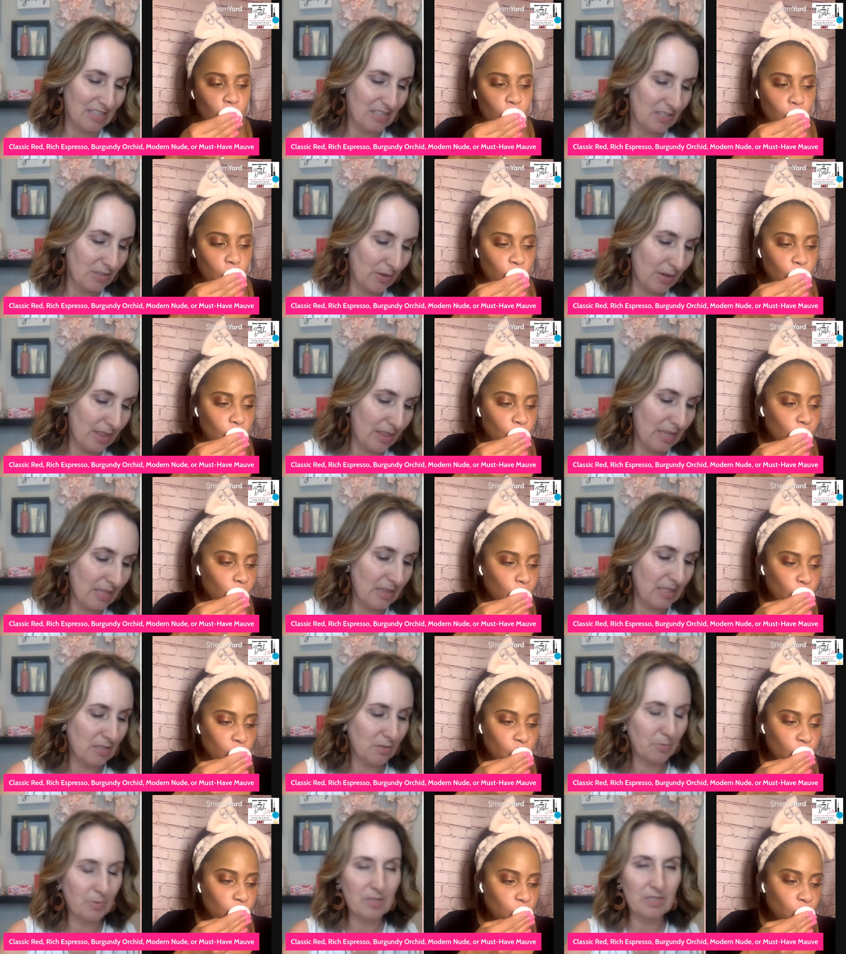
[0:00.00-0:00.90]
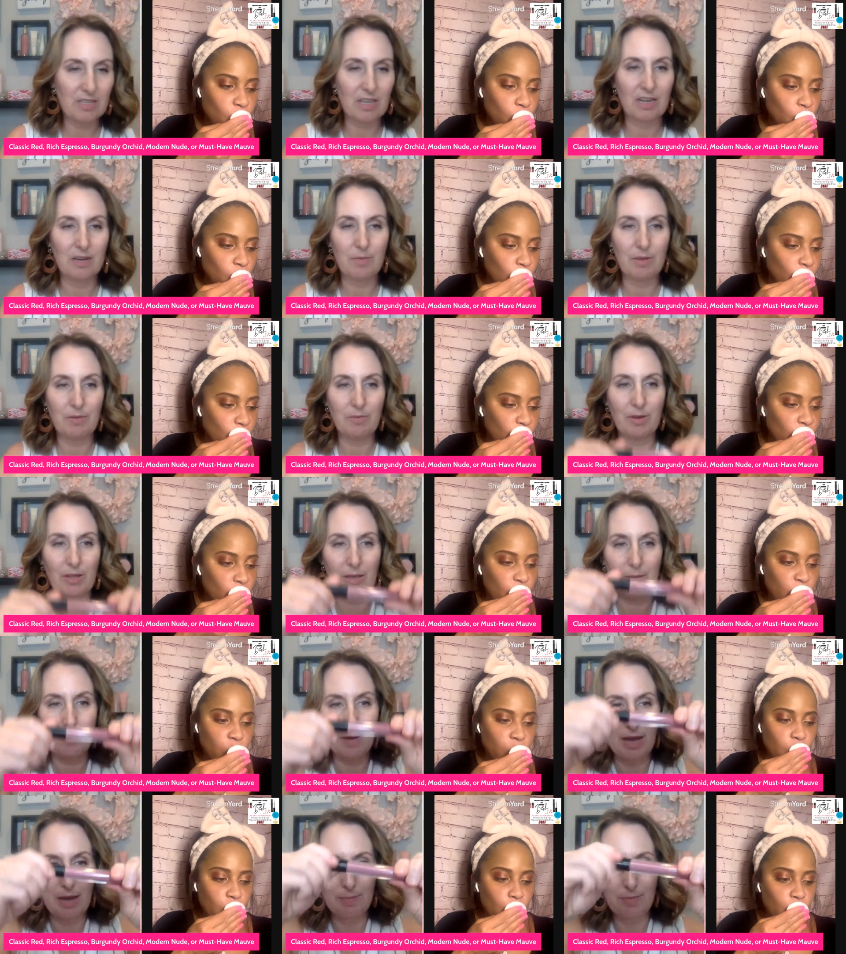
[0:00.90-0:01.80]
Speaker 1: so i think this one's going to be really
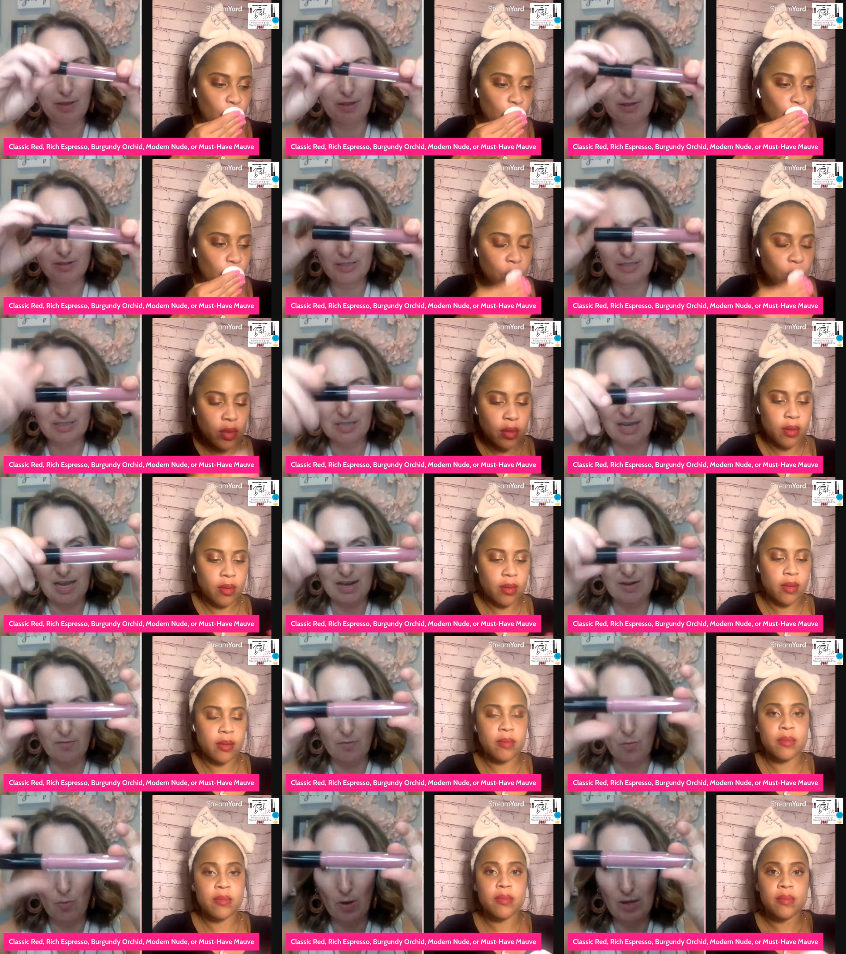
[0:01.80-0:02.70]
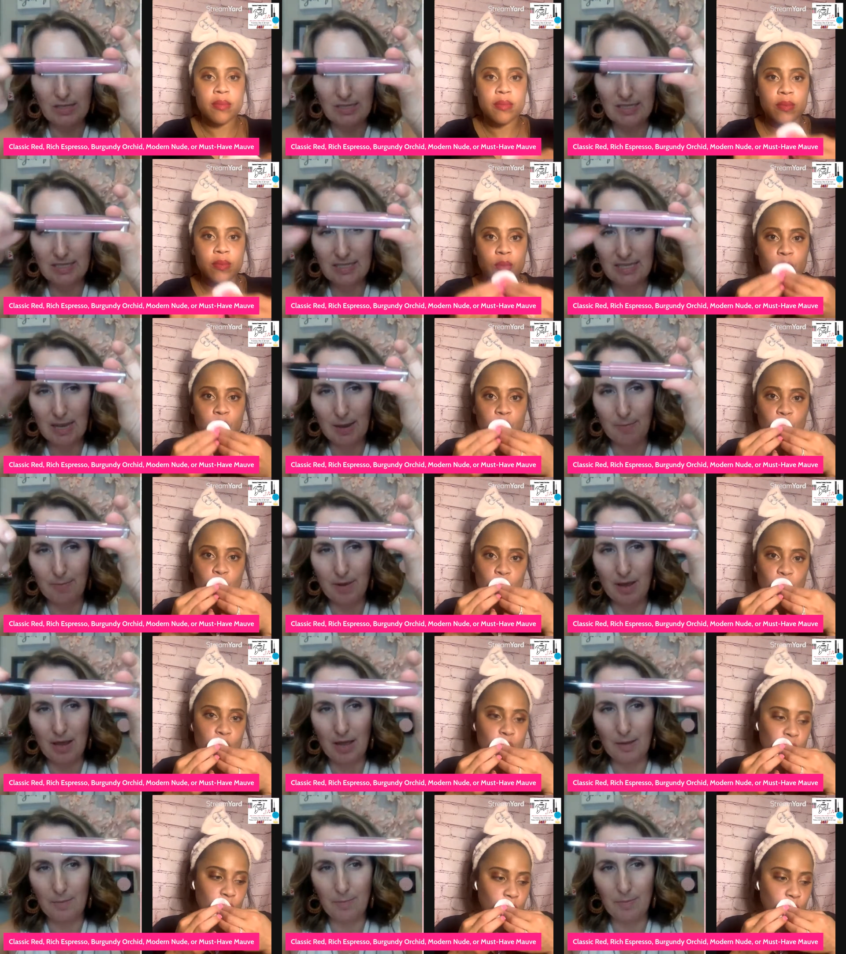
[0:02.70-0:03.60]
popular it's kind of one step
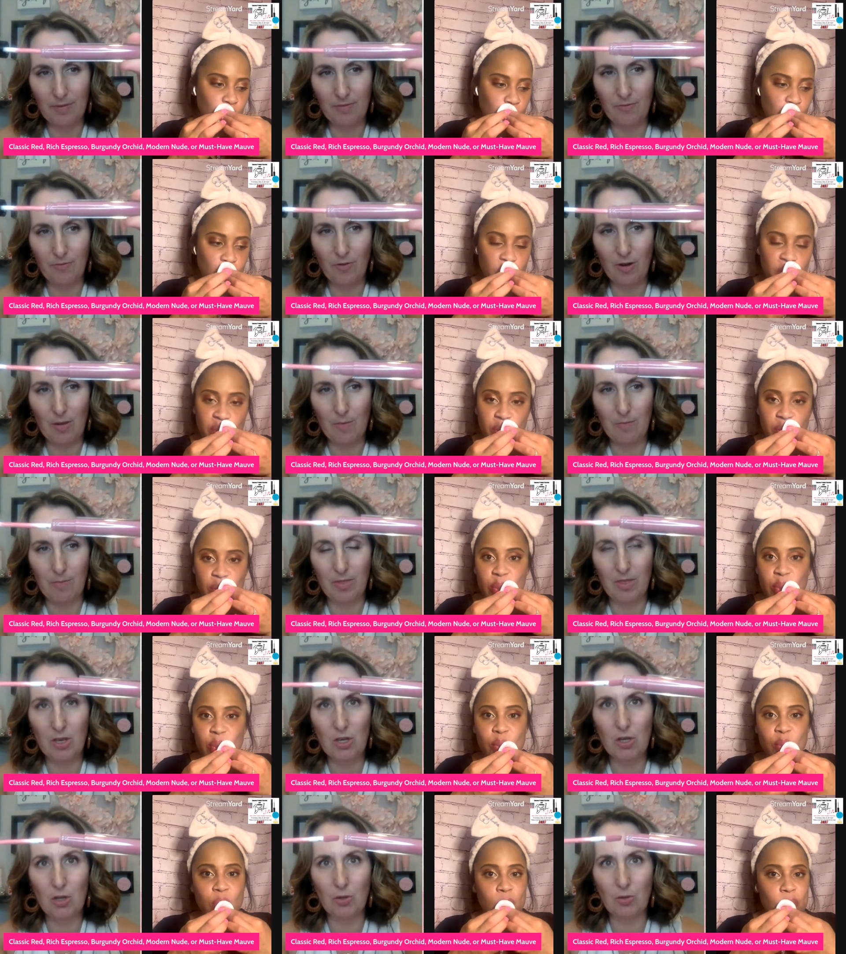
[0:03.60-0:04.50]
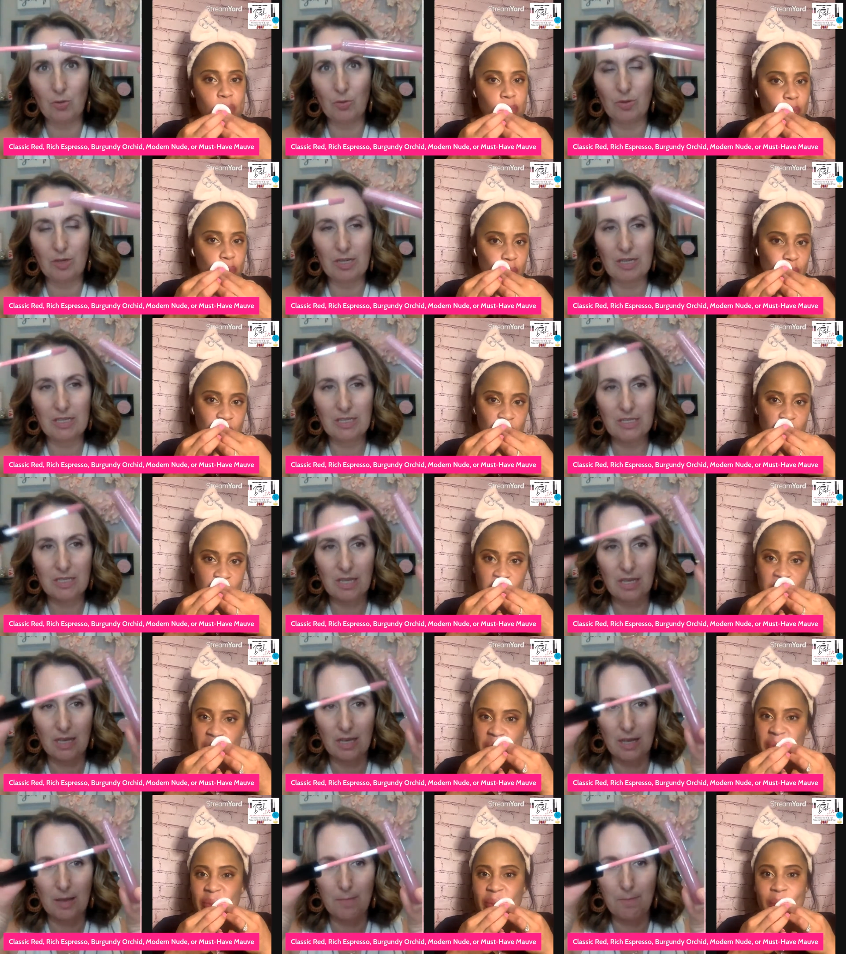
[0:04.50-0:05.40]
up from the nude it's
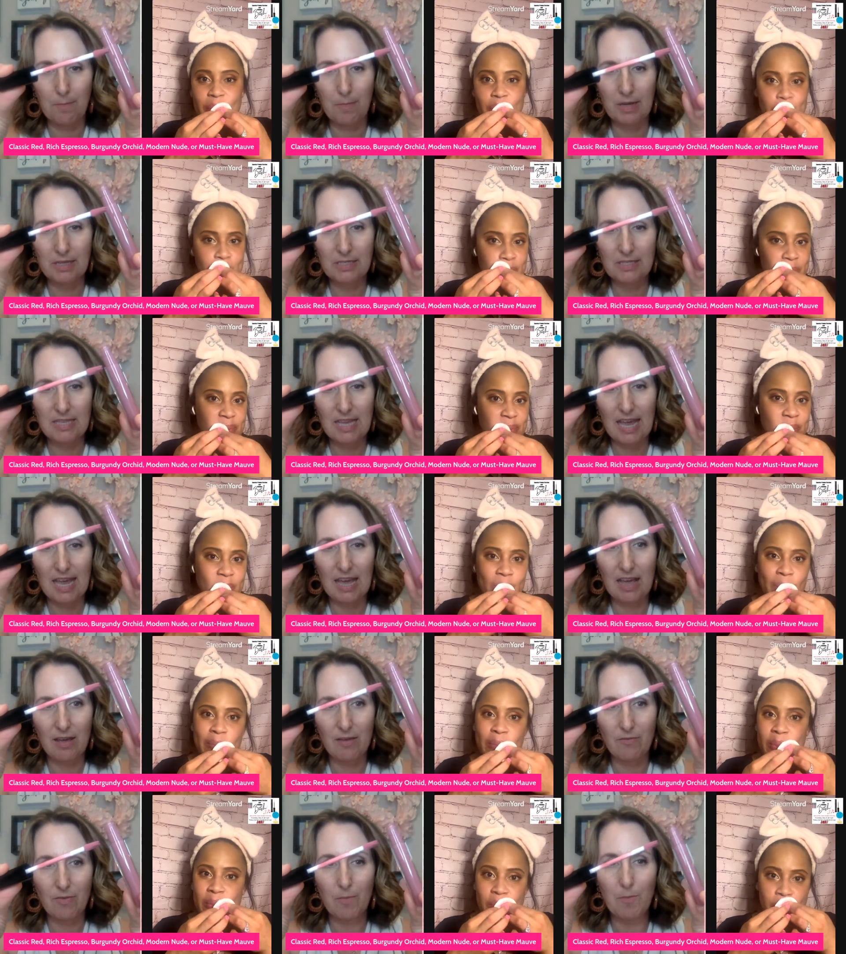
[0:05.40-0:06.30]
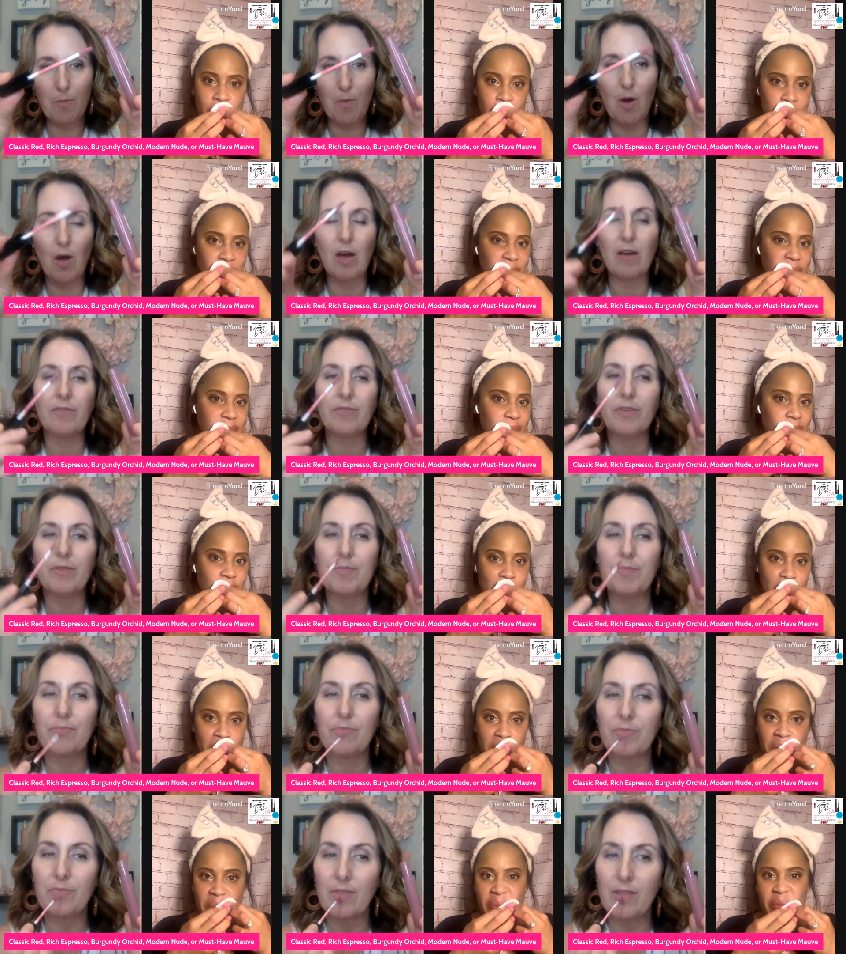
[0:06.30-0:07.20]
the must have mauve
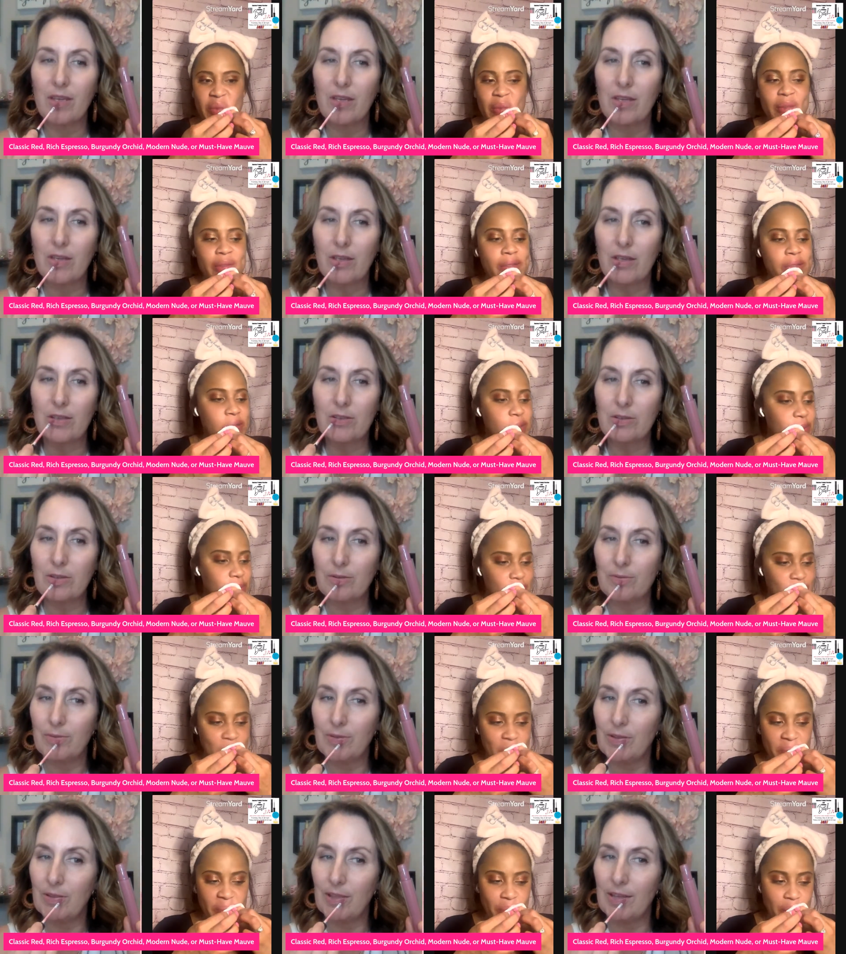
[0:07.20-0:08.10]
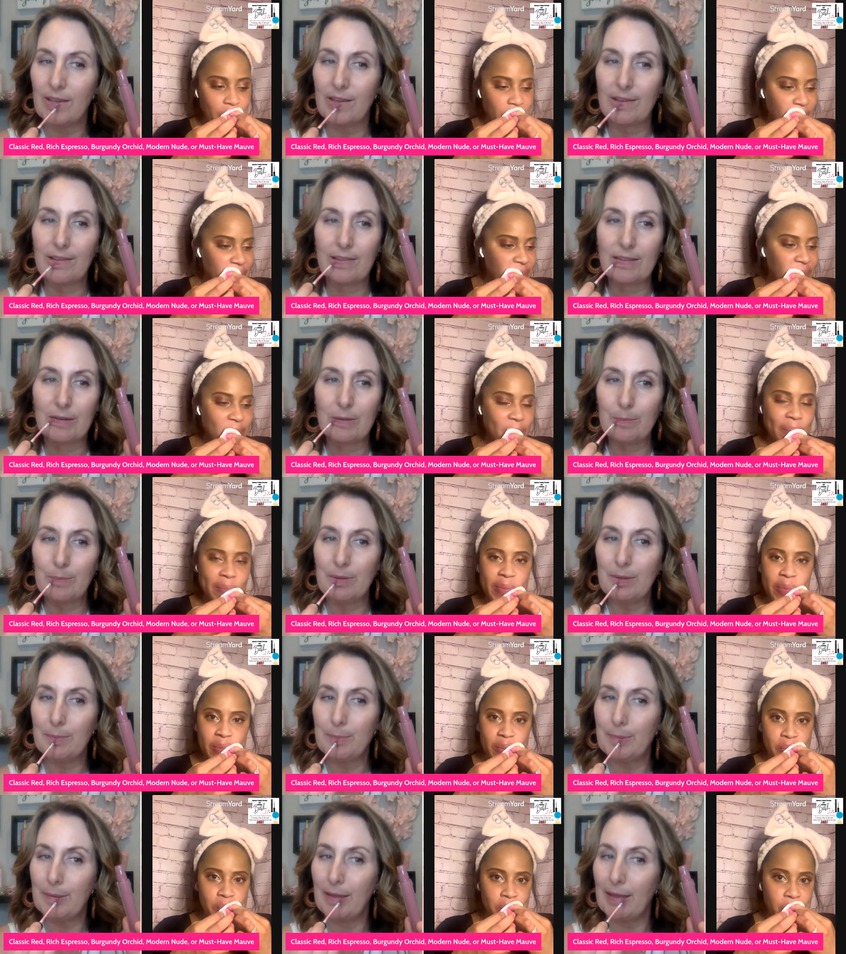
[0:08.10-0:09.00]
Mm-hmm. A little bit
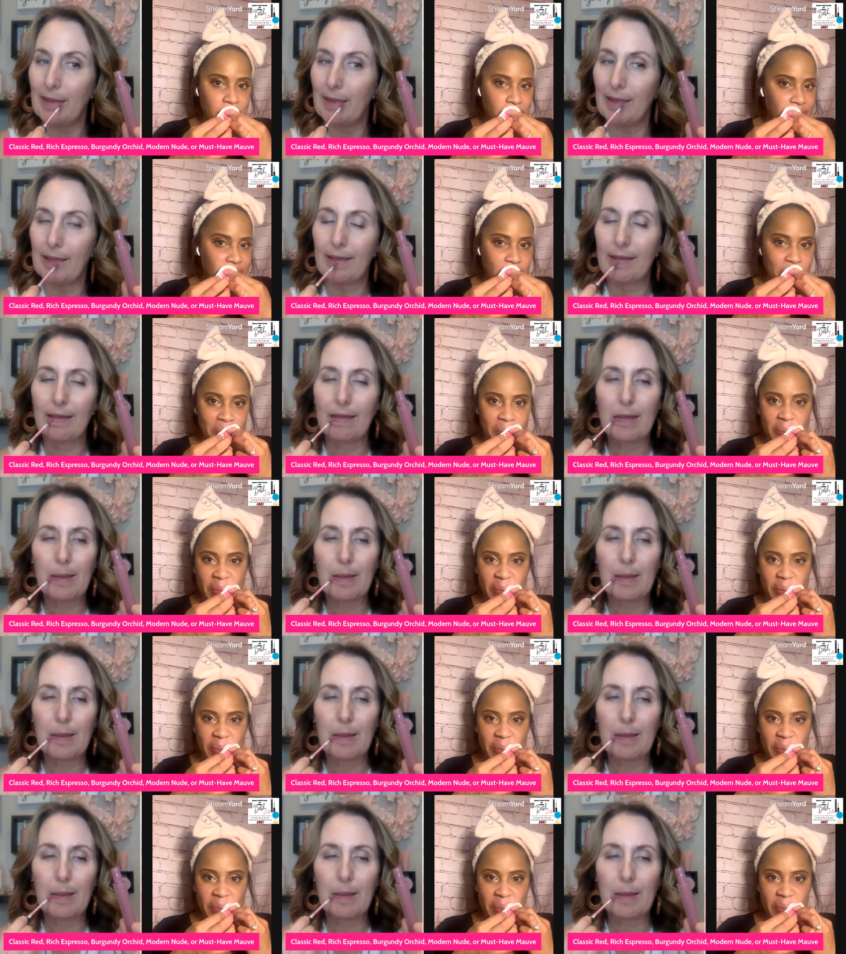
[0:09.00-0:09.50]
of pink,